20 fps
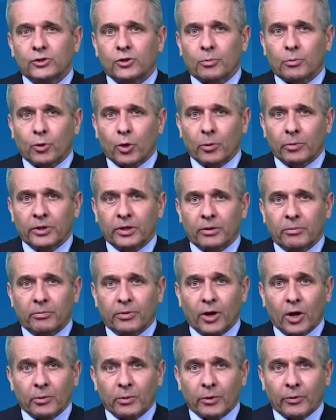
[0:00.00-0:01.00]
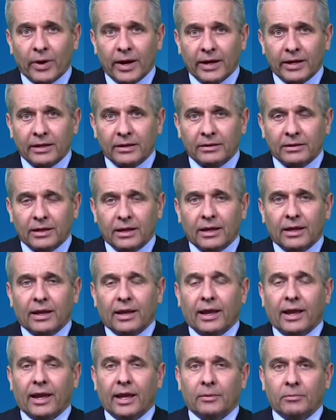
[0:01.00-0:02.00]
what is your permanent impairment rating,
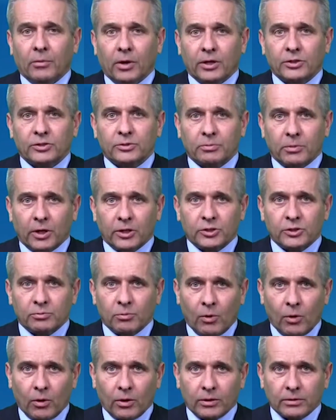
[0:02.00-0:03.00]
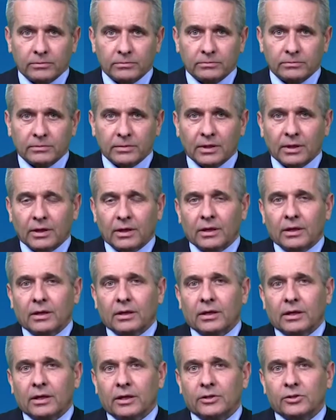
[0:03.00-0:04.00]
and much, much more.
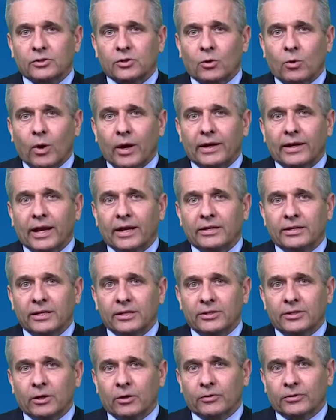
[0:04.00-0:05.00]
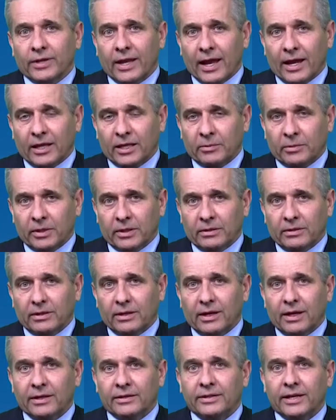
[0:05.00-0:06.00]
It is quite a detailed
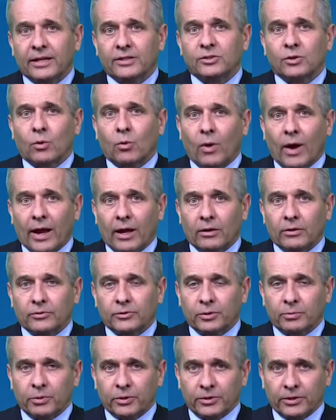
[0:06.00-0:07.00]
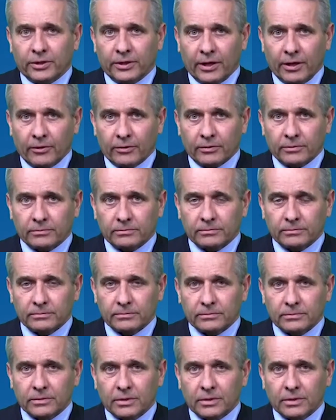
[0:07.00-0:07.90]
document and takes a while to put together.